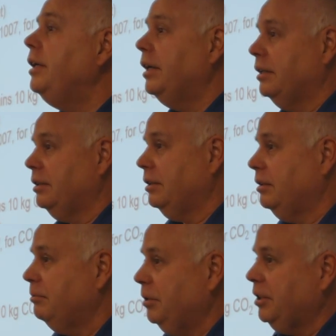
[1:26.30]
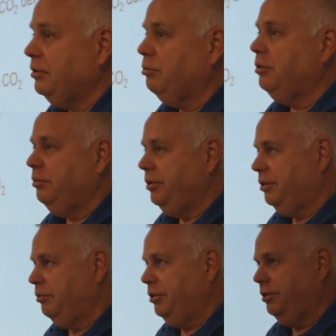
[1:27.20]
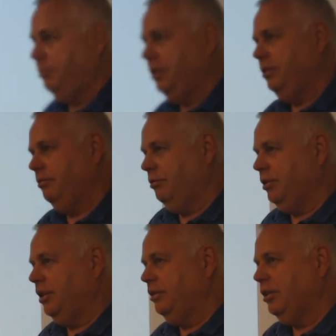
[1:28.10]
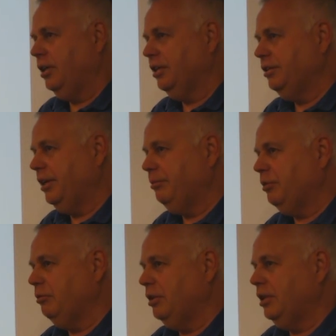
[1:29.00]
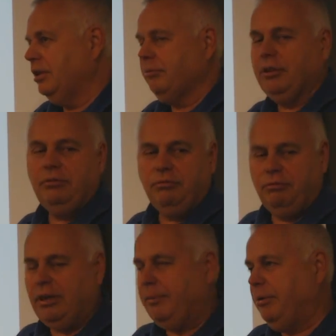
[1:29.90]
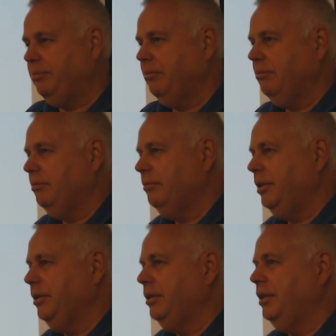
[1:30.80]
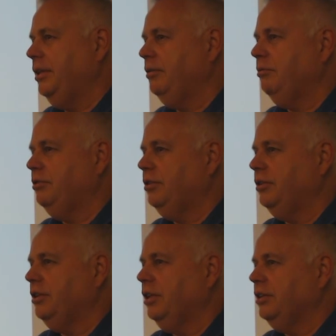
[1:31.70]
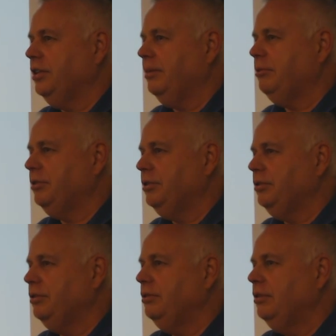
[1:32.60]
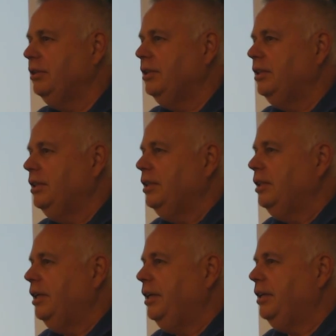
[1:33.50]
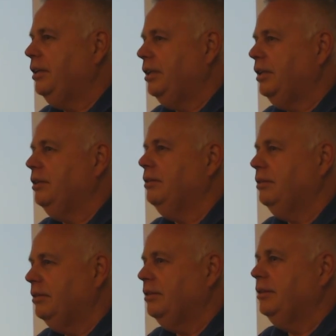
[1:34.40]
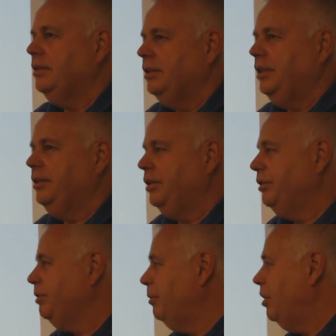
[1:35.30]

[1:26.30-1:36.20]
Yes, because we should be, we're done talking chapter 1. I'm going to wrap up it and then start talking chapter 2. And in theory,